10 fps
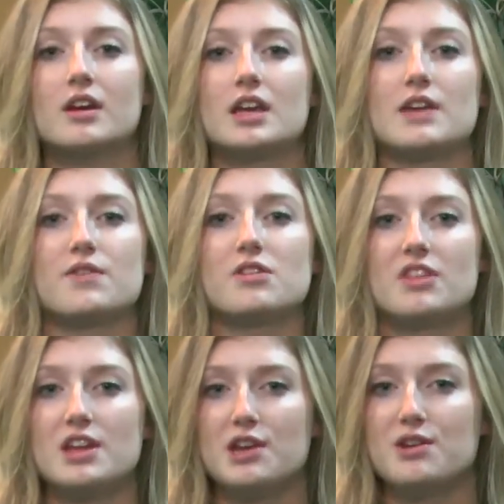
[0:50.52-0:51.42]
If you
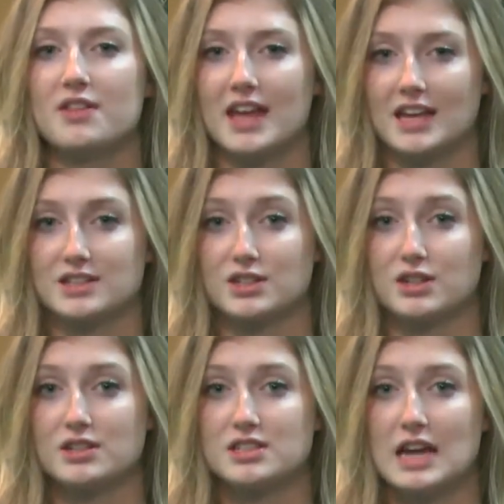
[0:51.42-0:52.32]
think you know the
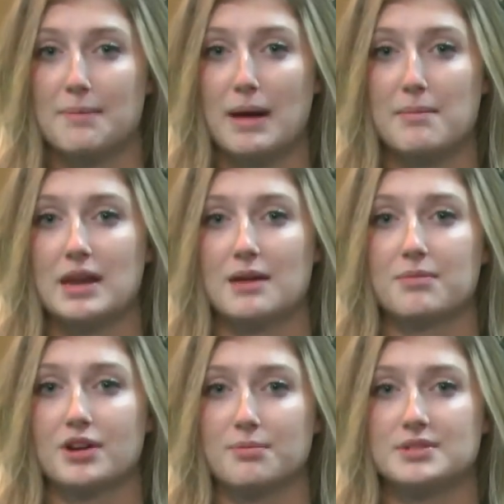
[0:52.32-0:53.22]
answer, stop by Madame
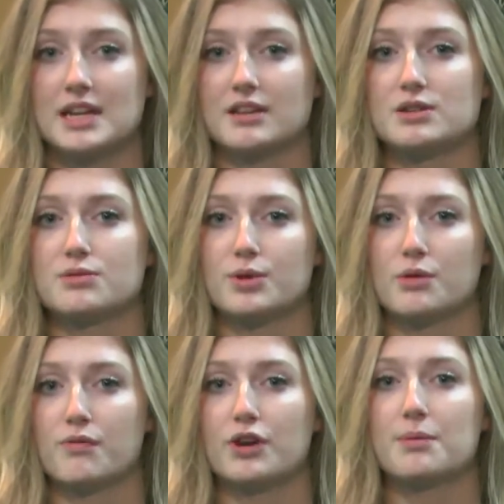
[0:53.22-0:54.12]
Thorpe Taylor's
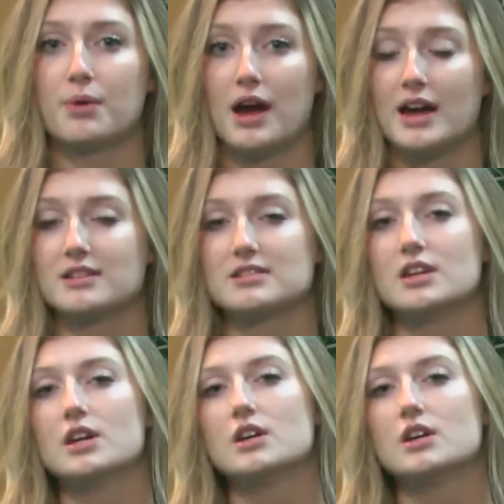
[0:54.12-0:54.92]
room for a prize.